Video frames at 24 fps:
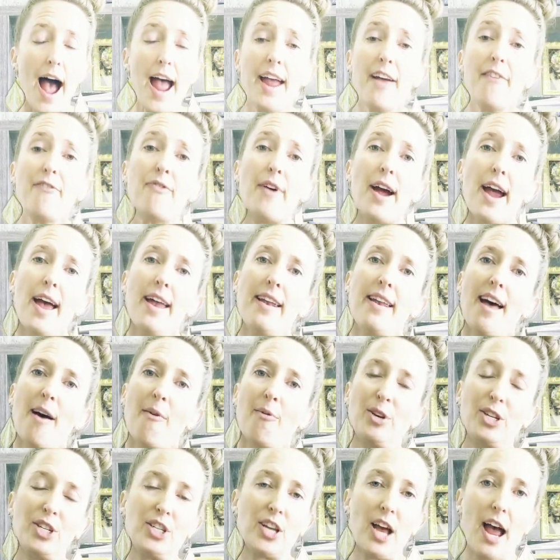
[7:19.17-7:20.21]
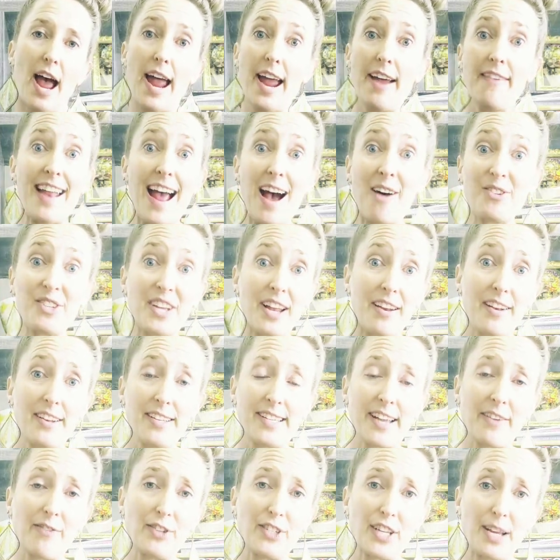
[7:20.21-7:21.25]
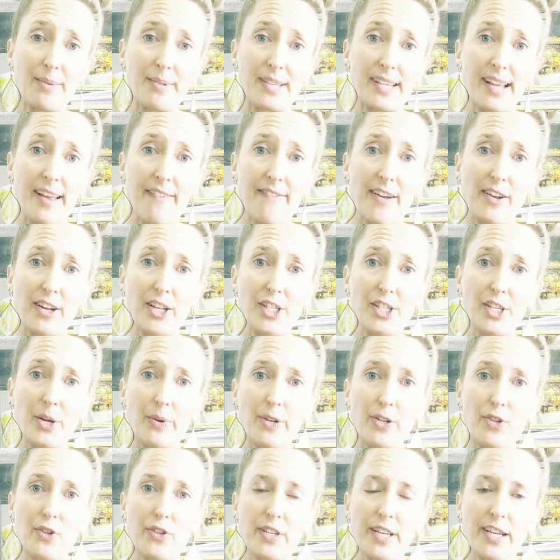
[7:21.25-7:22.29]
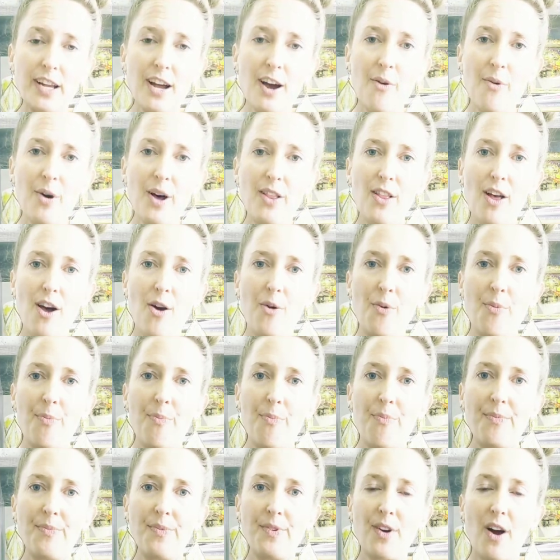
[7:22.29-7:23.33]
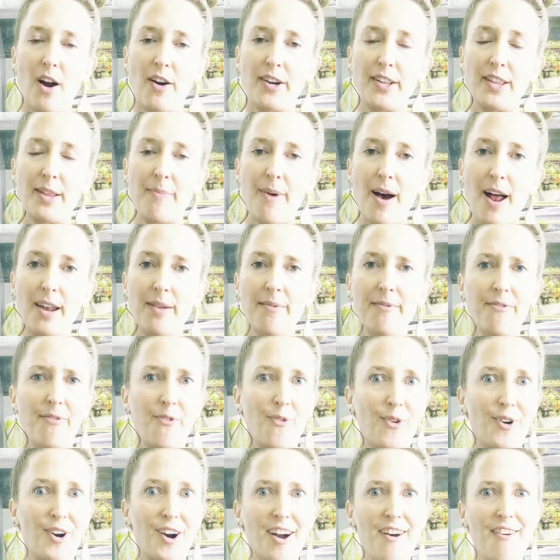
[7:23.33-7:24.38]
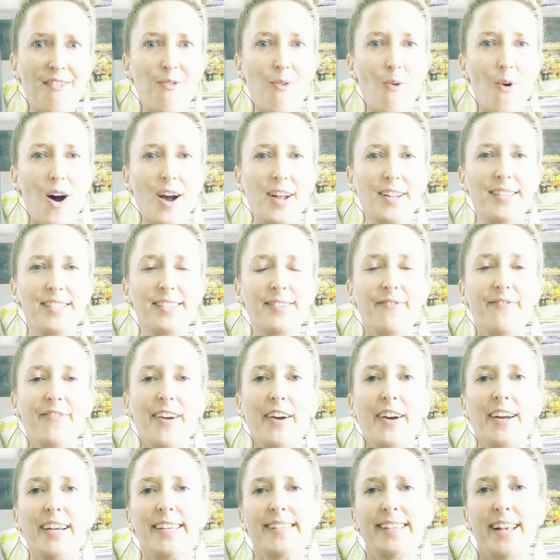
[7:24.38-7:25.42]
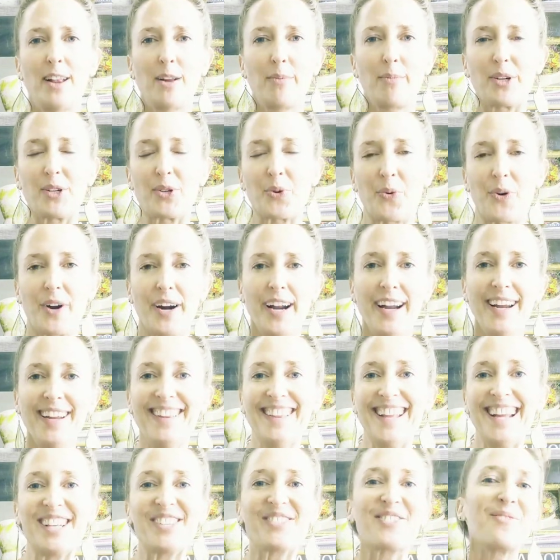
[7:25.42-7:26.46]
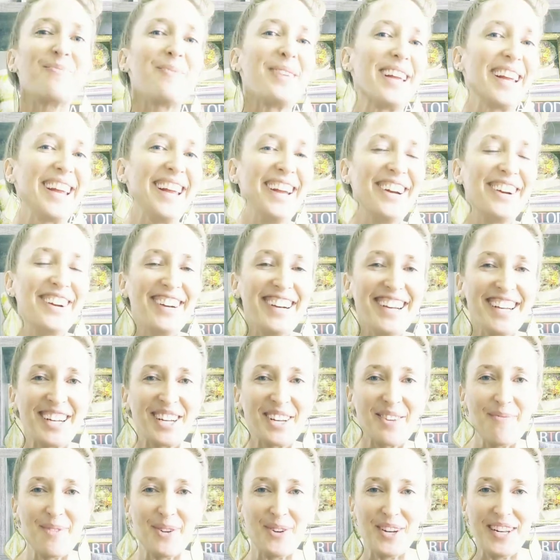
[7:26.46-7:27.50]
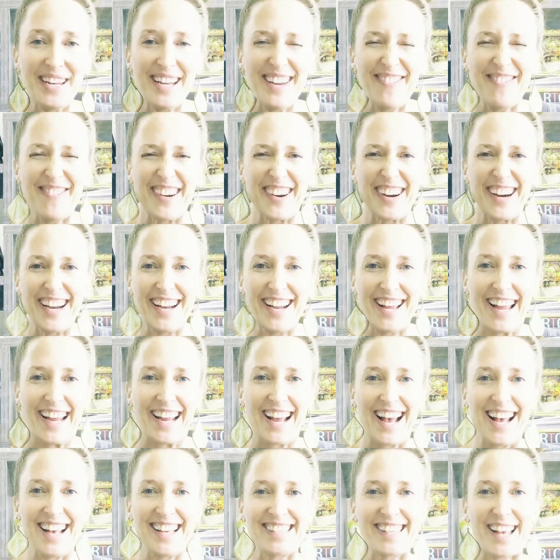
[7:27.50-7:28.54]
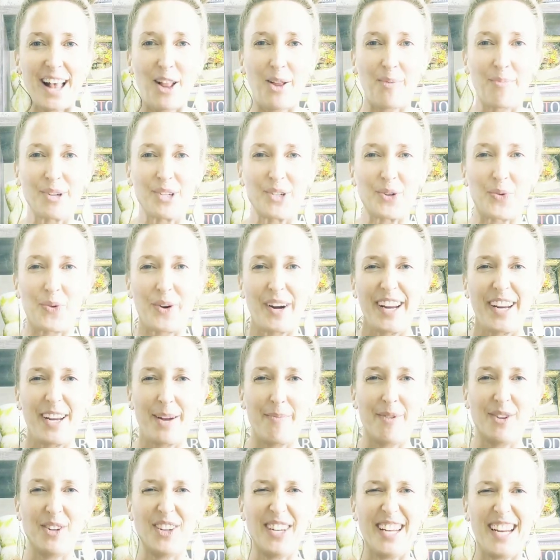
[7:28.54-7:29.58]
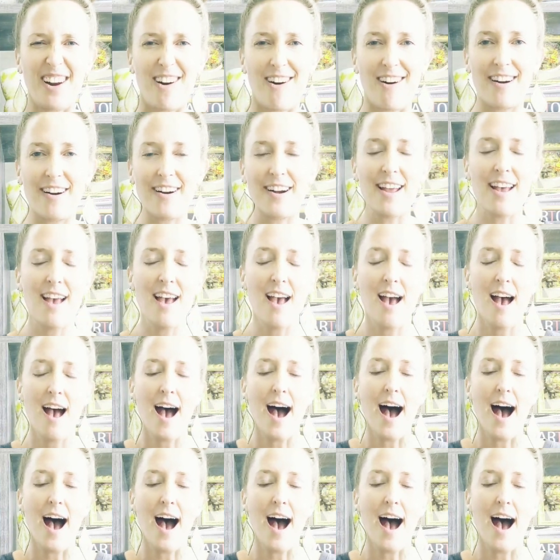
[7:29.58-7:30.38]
I have read, which I have now done several times because I found it so interesting. Oh, hello, card at the bottom, 4 of Wands, very celebratory. Thanks for being here in community, very like a celebratory community card.